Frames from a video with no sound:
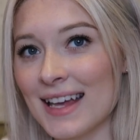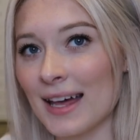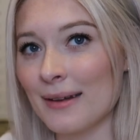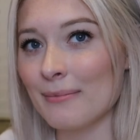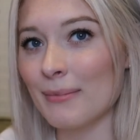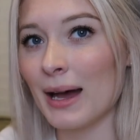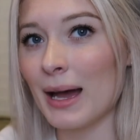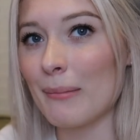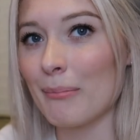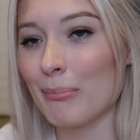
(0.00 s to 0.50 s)
not
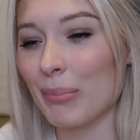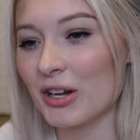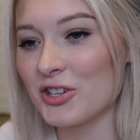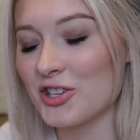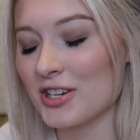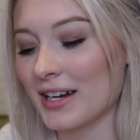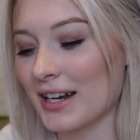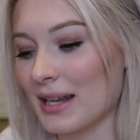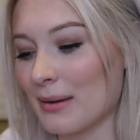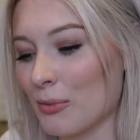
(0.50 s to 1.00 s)
in my
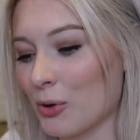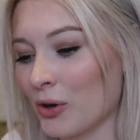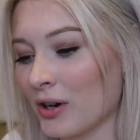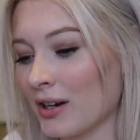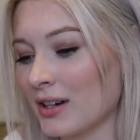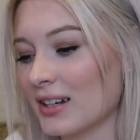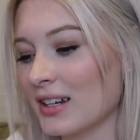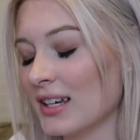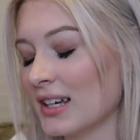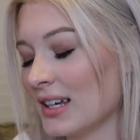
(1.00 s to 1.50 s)
budget
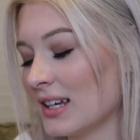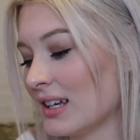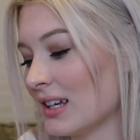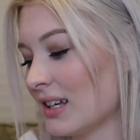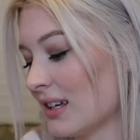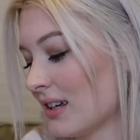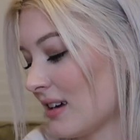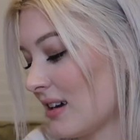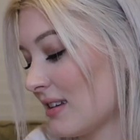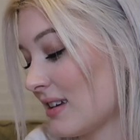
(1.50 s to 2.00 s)
anymore.
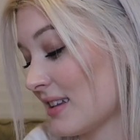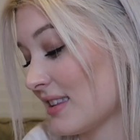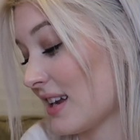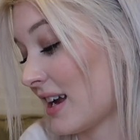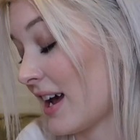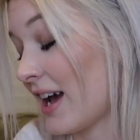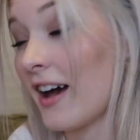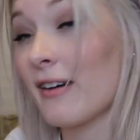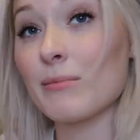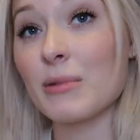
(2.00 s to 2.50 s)
Not that
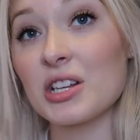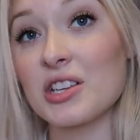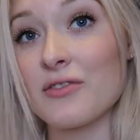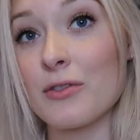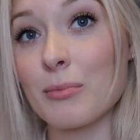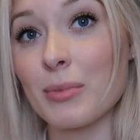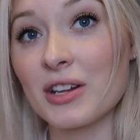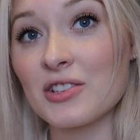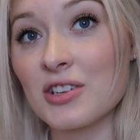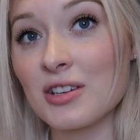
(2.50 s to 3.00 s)
I have much of
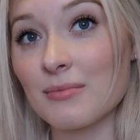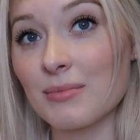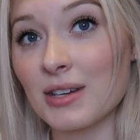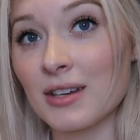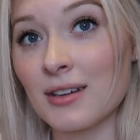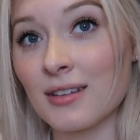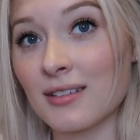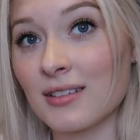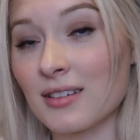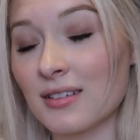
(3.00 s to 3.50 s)
a budget,
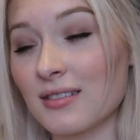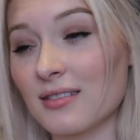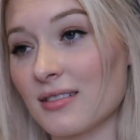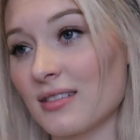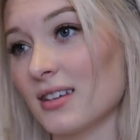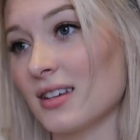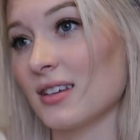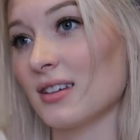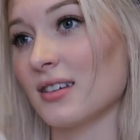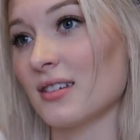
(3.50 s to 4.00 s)
being
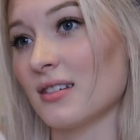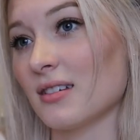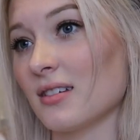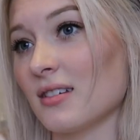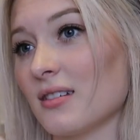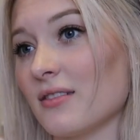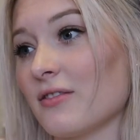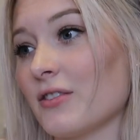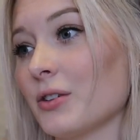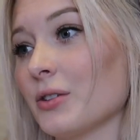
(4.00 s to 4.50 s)

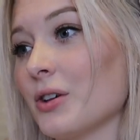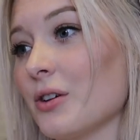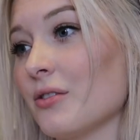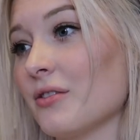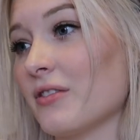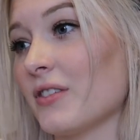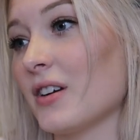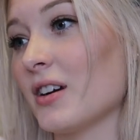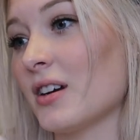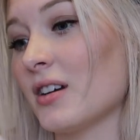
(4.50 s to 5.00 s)
furloughed
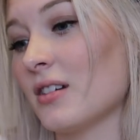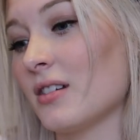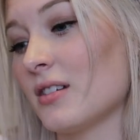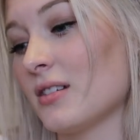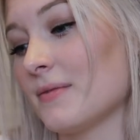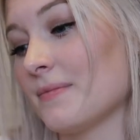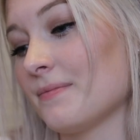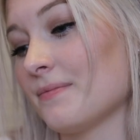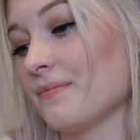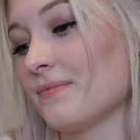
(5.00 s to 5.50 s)
for
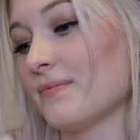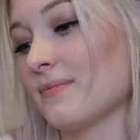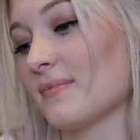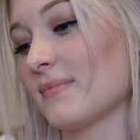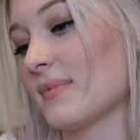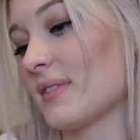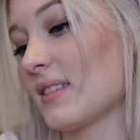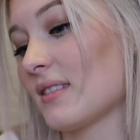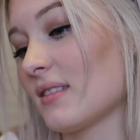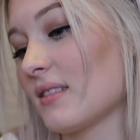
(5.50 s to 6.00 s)

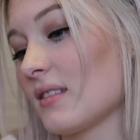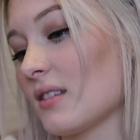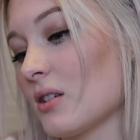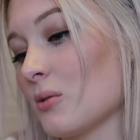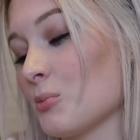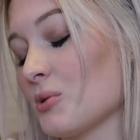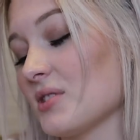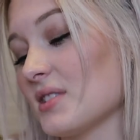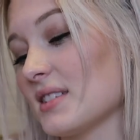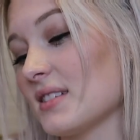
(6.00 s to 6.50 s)

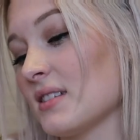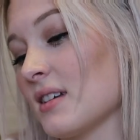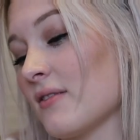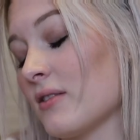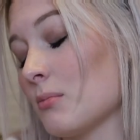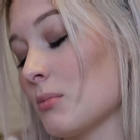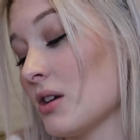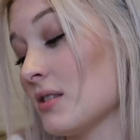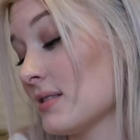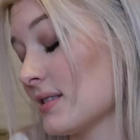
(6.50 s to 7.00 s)
almost
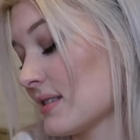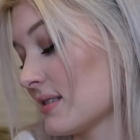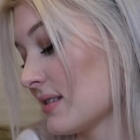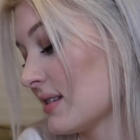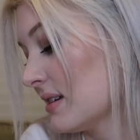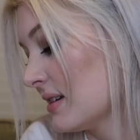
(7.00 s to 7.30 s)
11 months.